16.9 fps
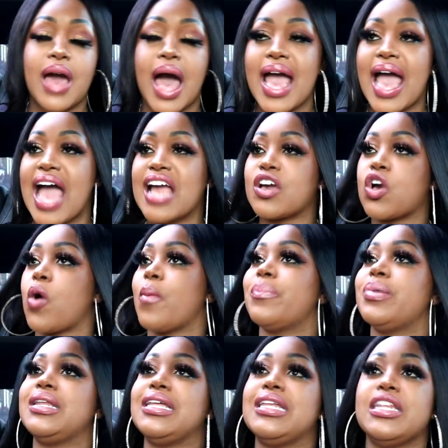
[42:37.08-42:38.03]
guy i
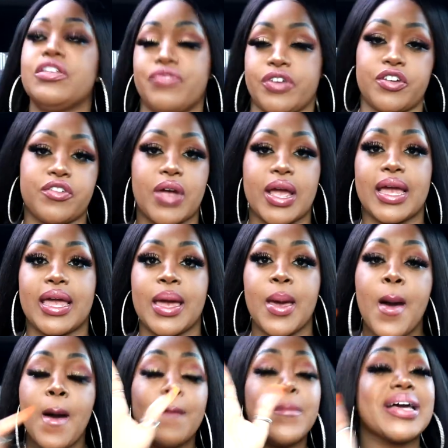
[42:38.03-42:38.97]
completely regret it
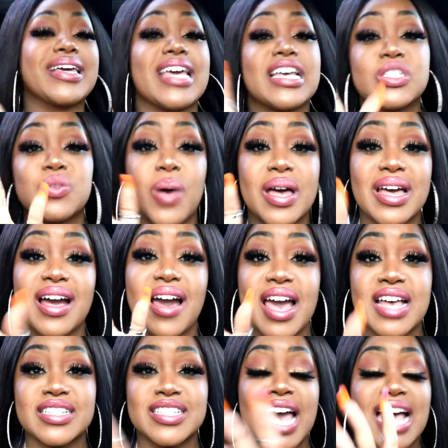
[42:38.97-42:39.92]
but guess what
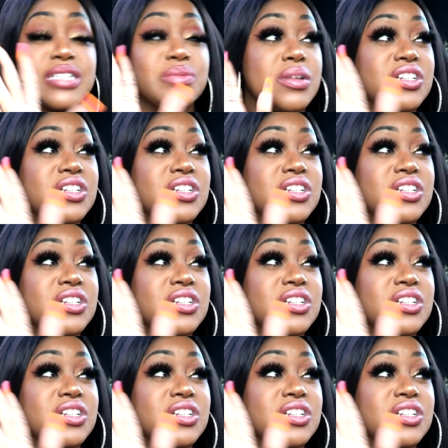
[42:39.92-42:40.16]
guys as